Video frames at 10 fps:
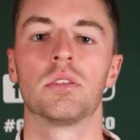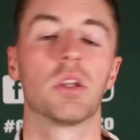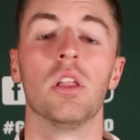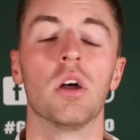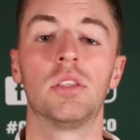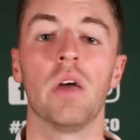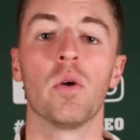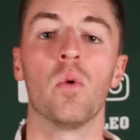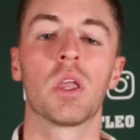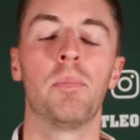So good luck to
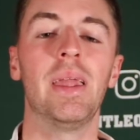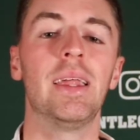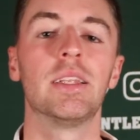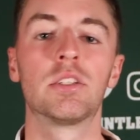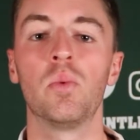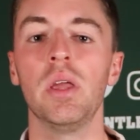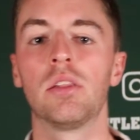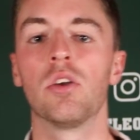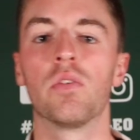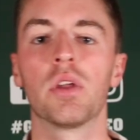everyone competing this
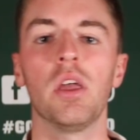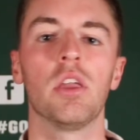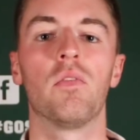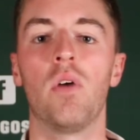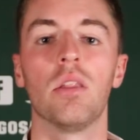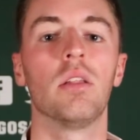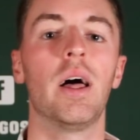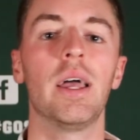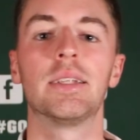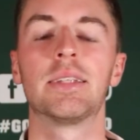week. Don't forget, you can follow the
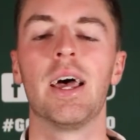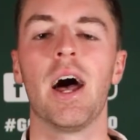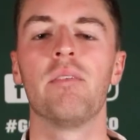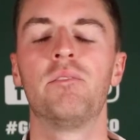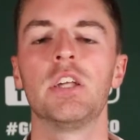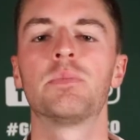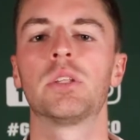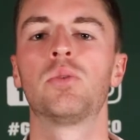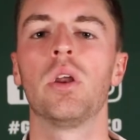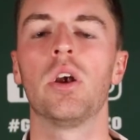Lions on
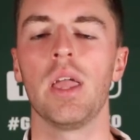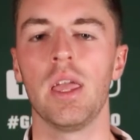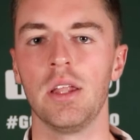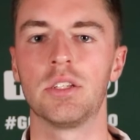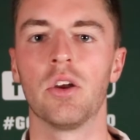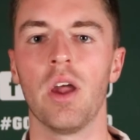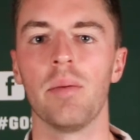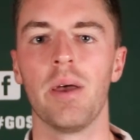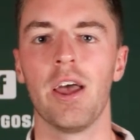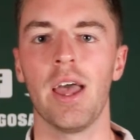Facebook, Twitter, and
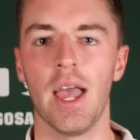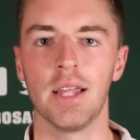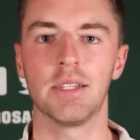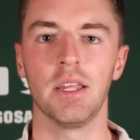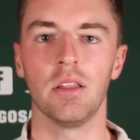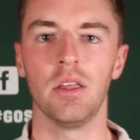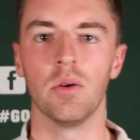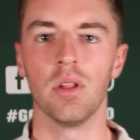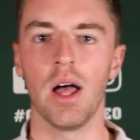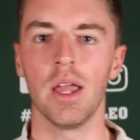Instagram at St.
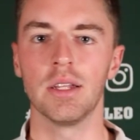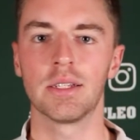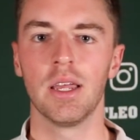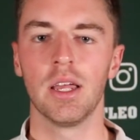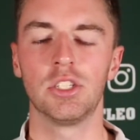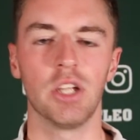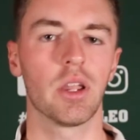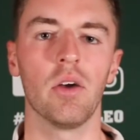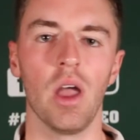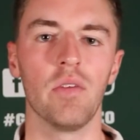Leo Lions.
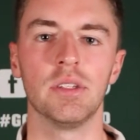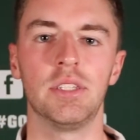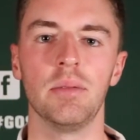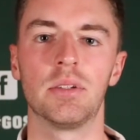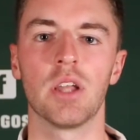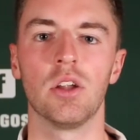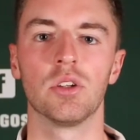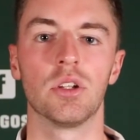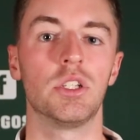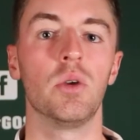Check out every team's
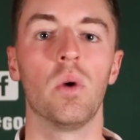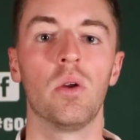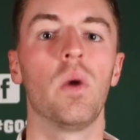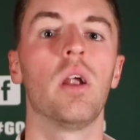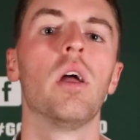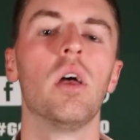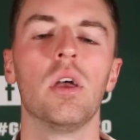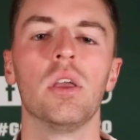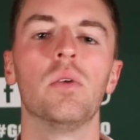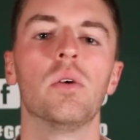schedule to see when and where
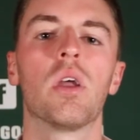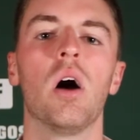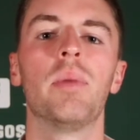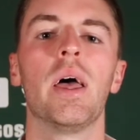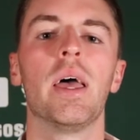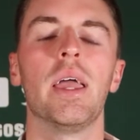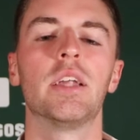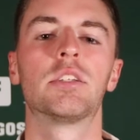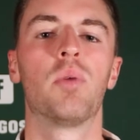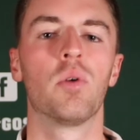you can come
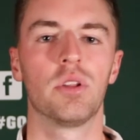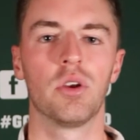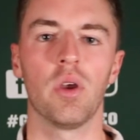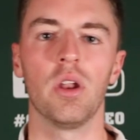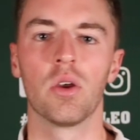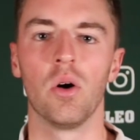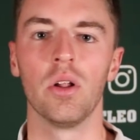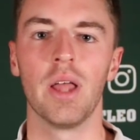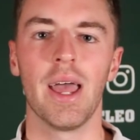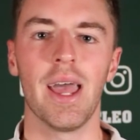and support the green and
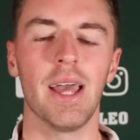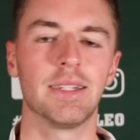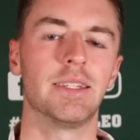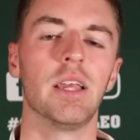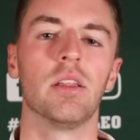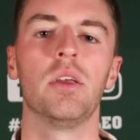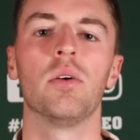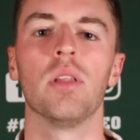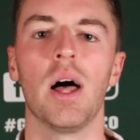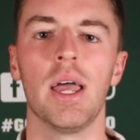gold at
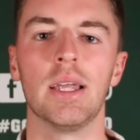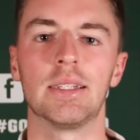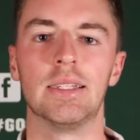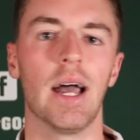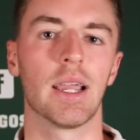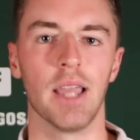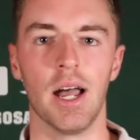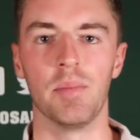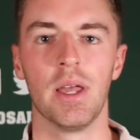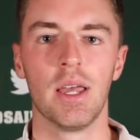
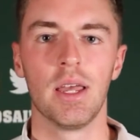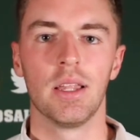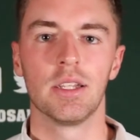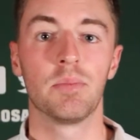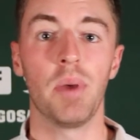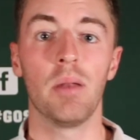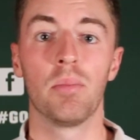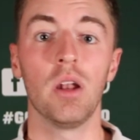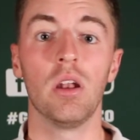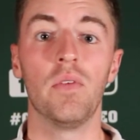stleolions.com. This has been
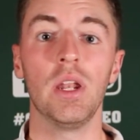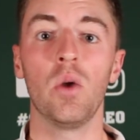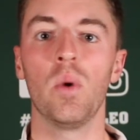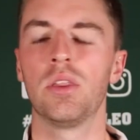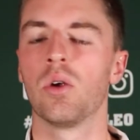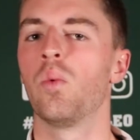Brendan Devine with your